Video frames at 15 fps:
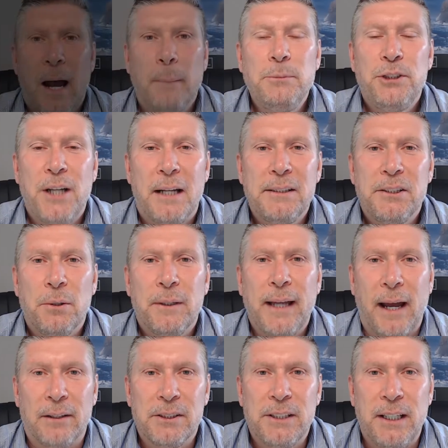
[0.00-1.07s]
I'm John
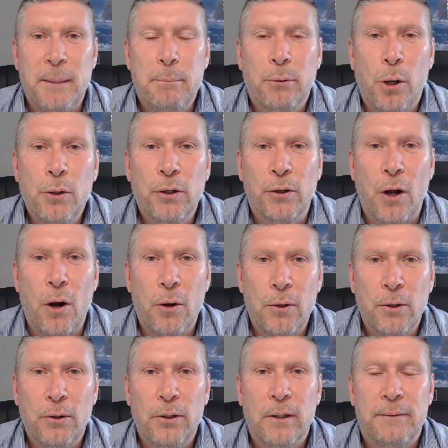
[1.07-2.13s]
Solkowski, broker
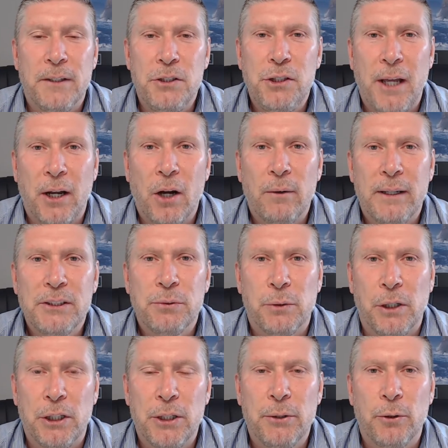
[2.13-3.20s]
owner of the JRS
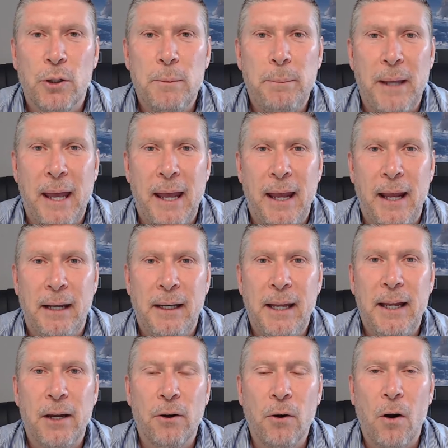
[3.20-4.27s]
Realty Group, and
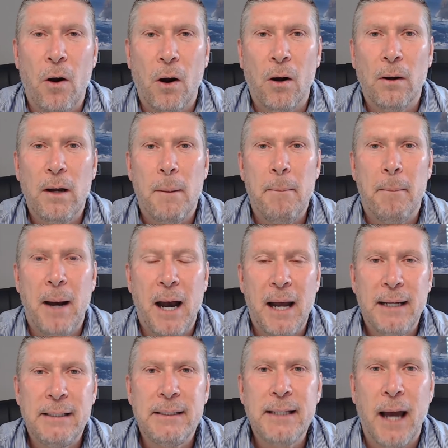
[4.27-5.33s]
here are
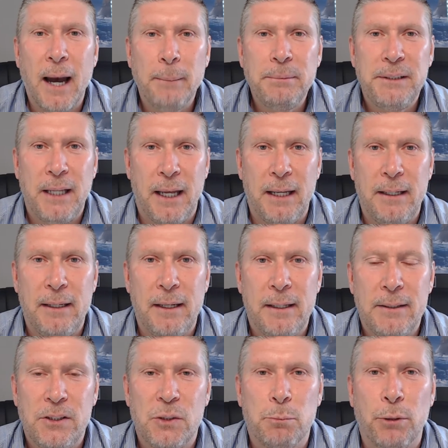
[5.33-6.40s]
my top 10
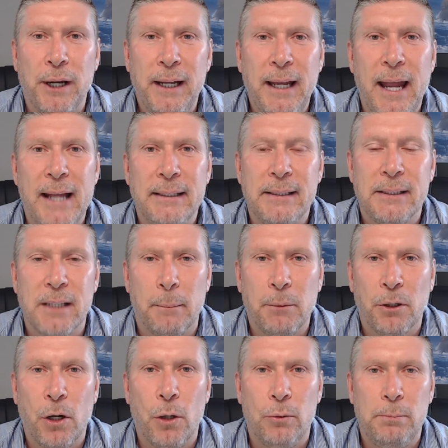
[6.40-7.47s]
spring and
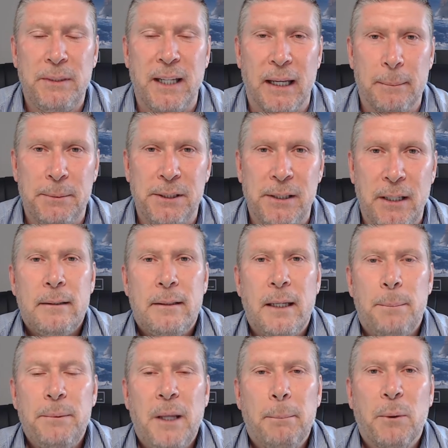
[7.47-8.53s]
summer home tips.
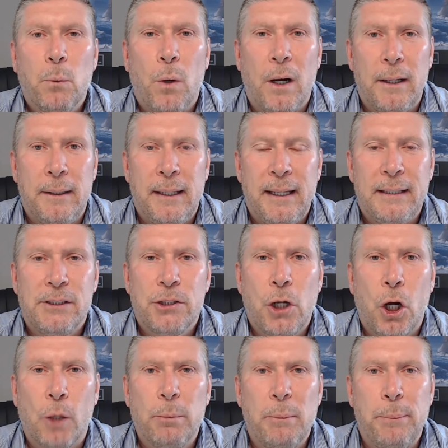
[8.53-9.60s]
Tip number 1 is
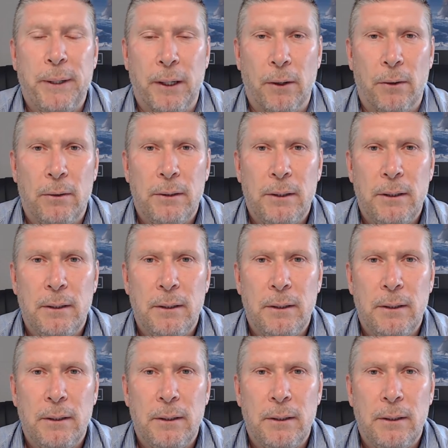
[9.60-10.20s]
curb appeal.